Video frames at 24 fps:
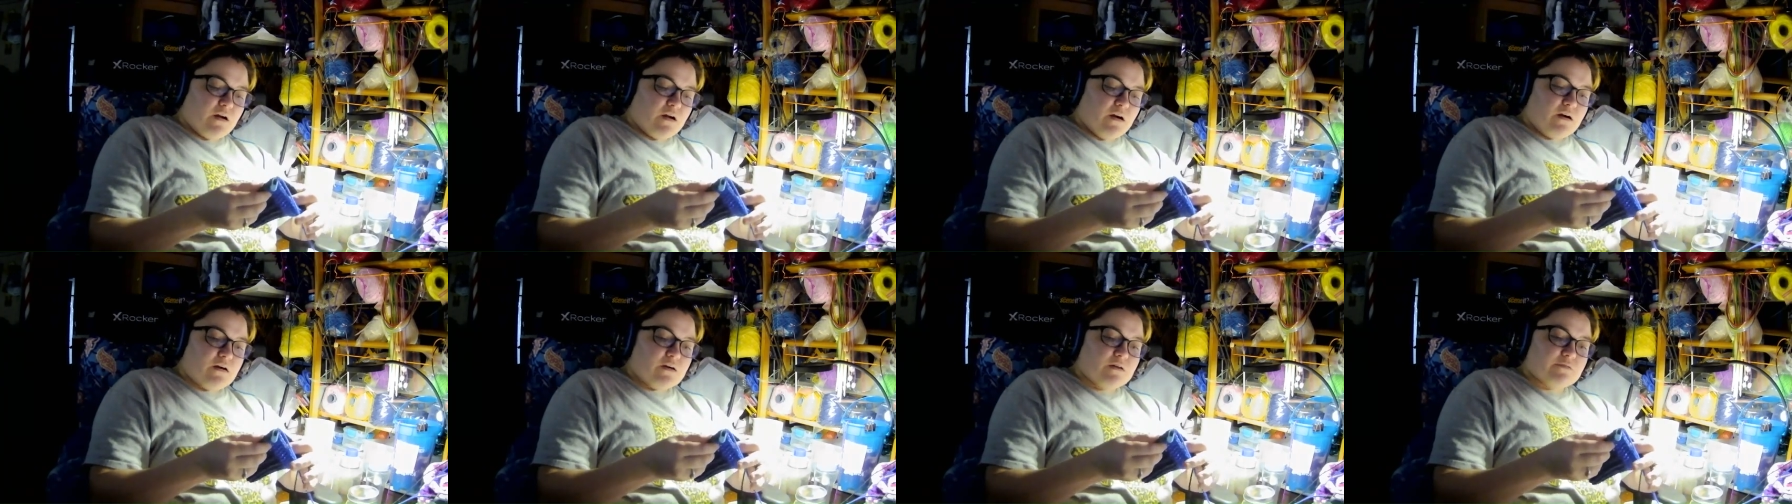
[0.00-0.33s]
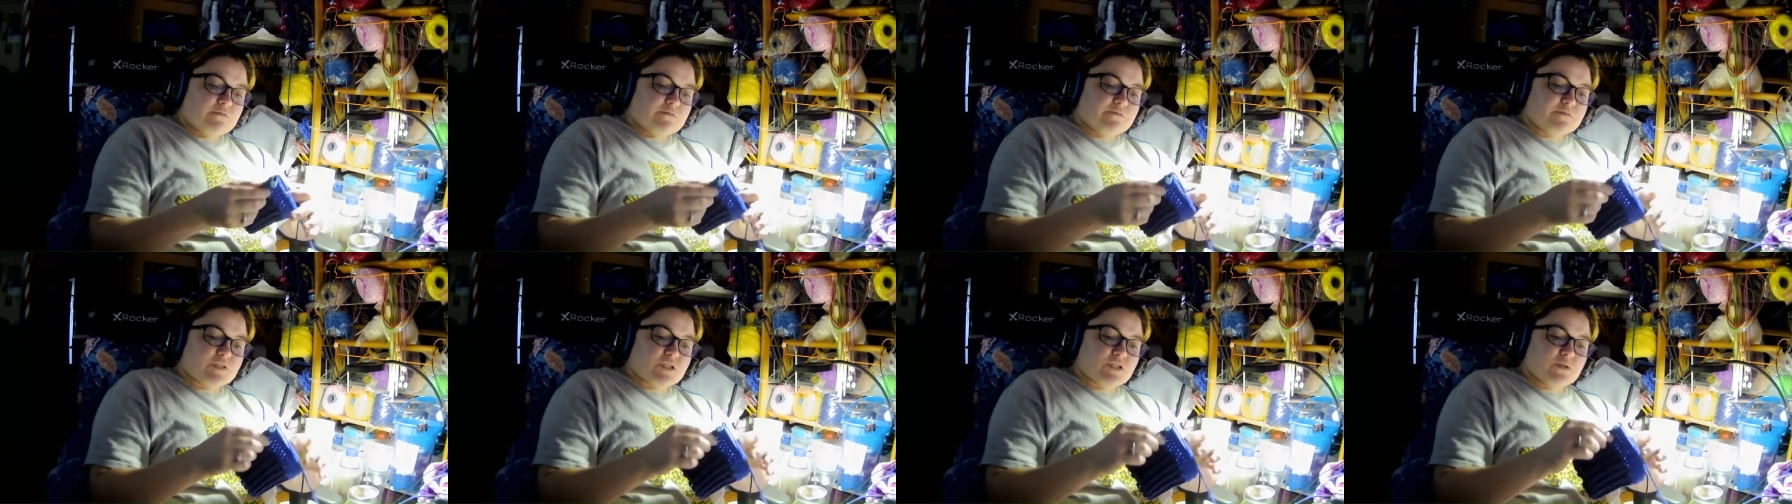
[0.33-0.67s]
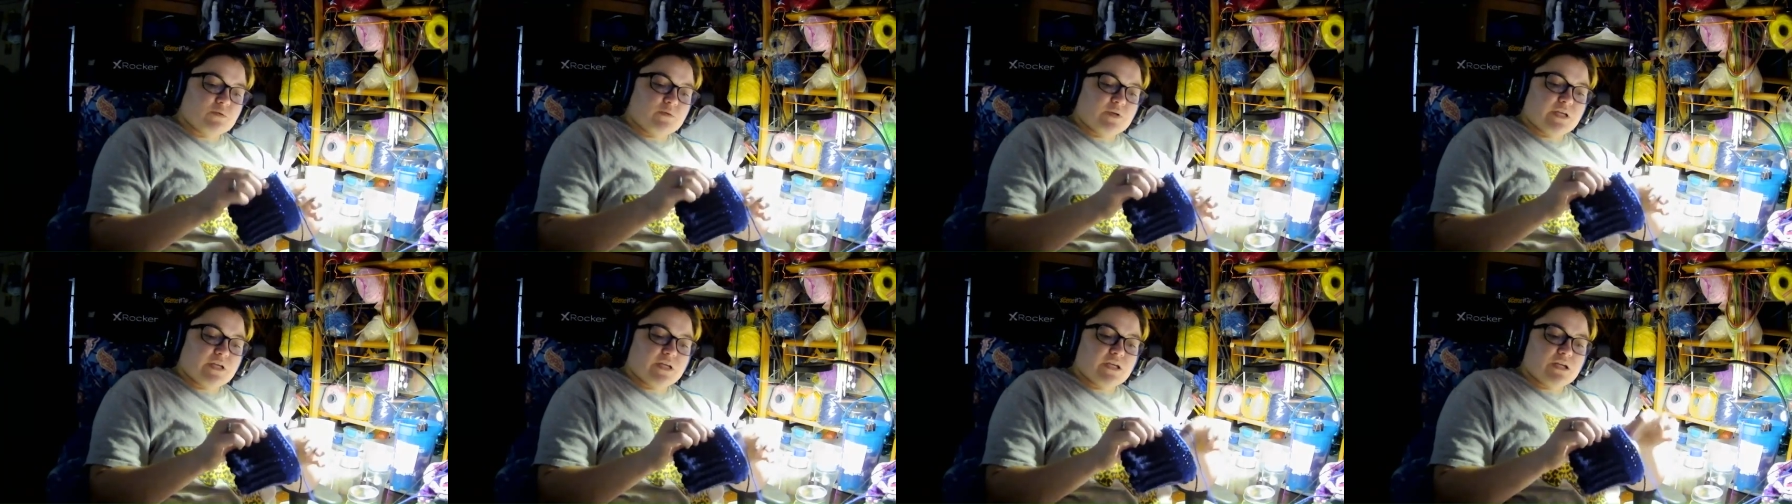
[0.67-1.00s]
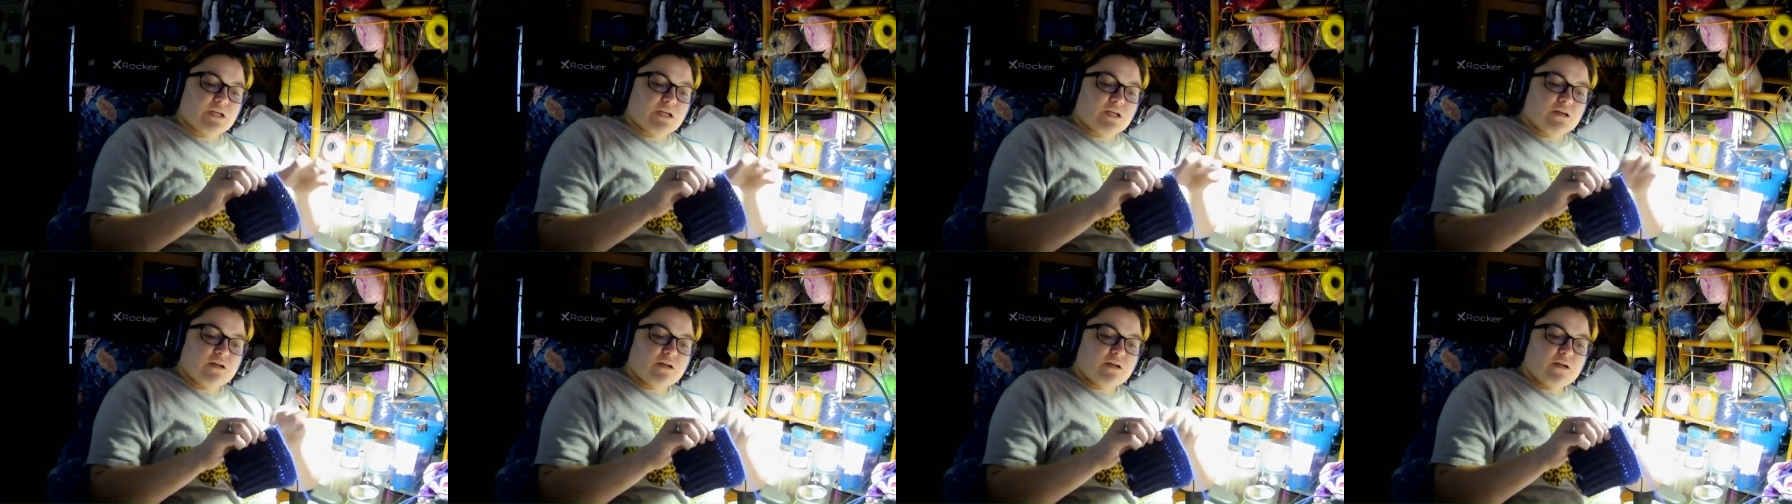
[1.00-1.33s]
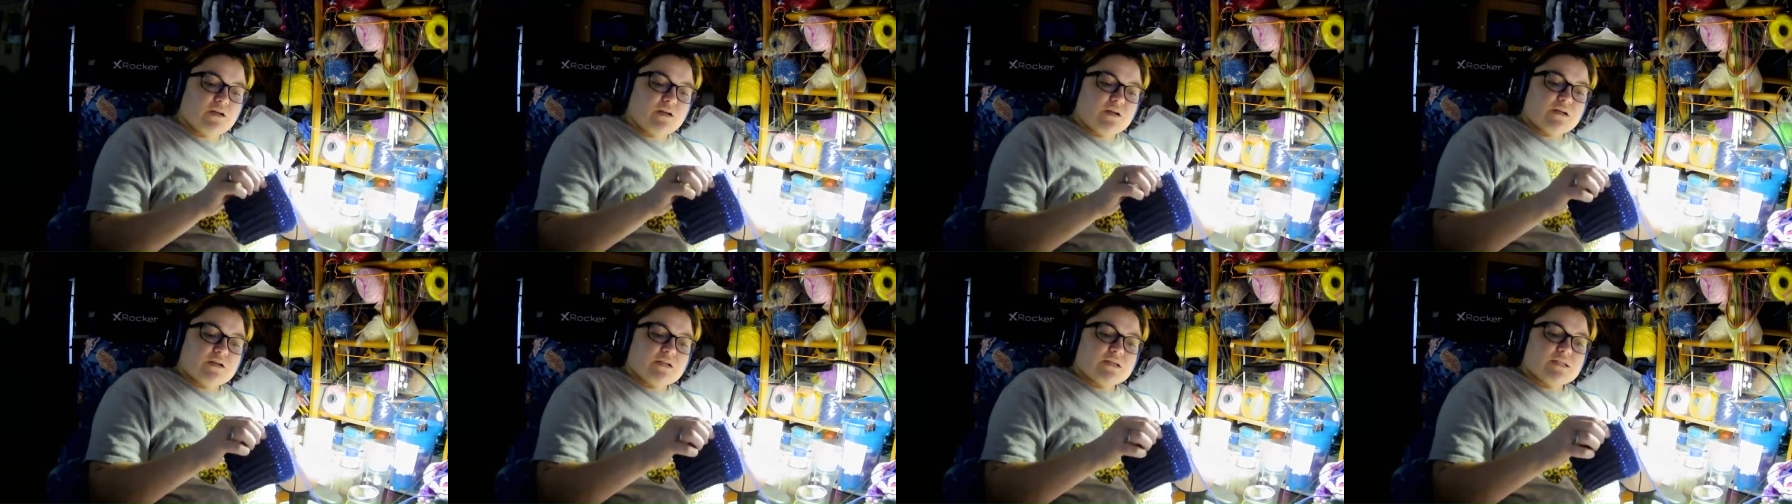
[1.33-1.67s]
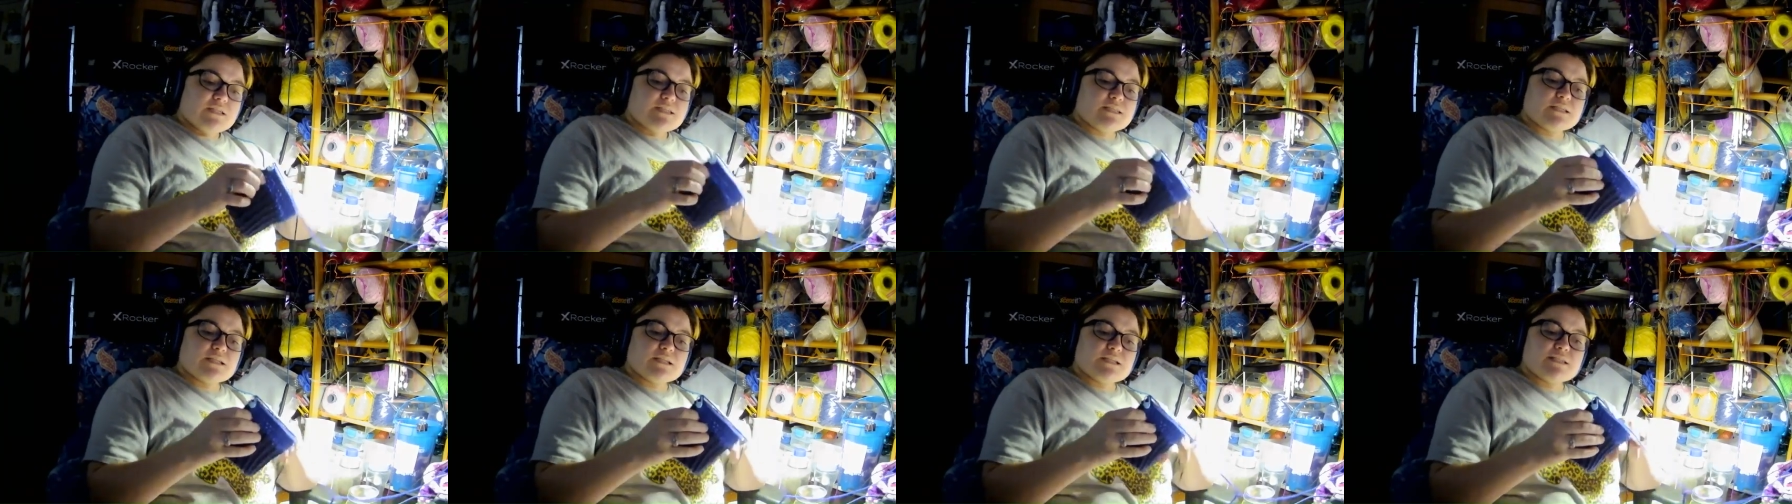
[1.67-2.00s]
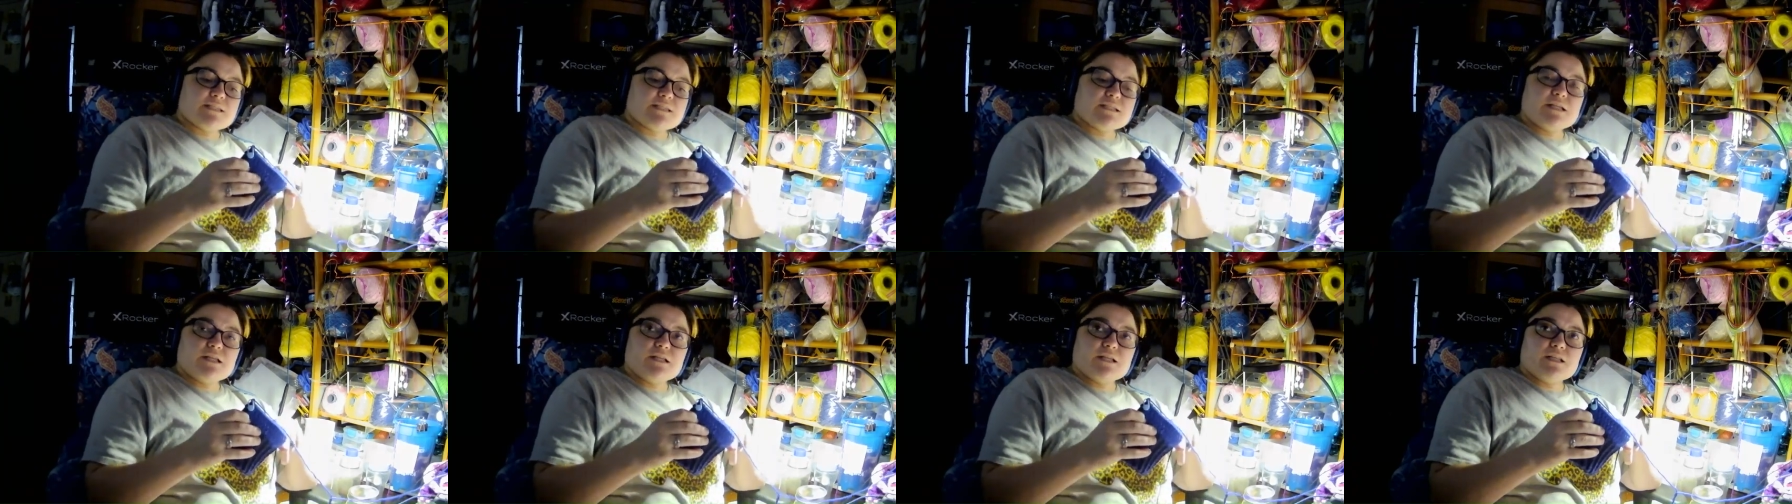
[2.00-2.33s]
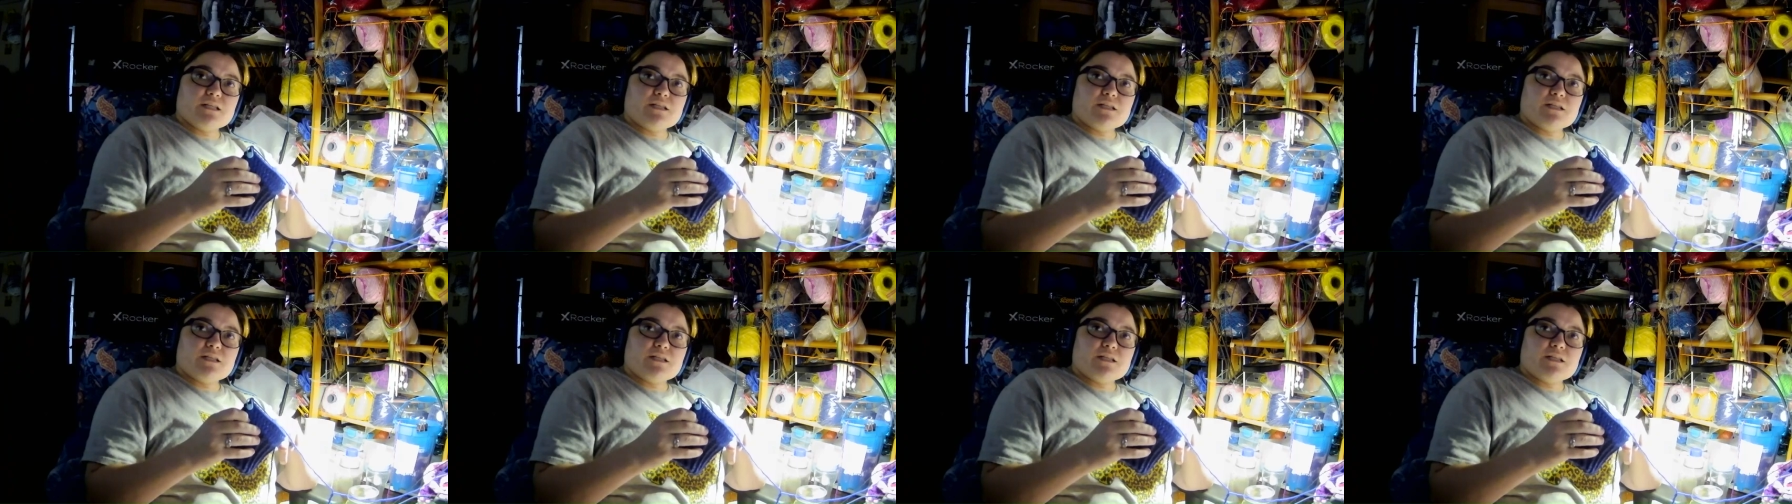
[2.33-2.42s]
of doing 16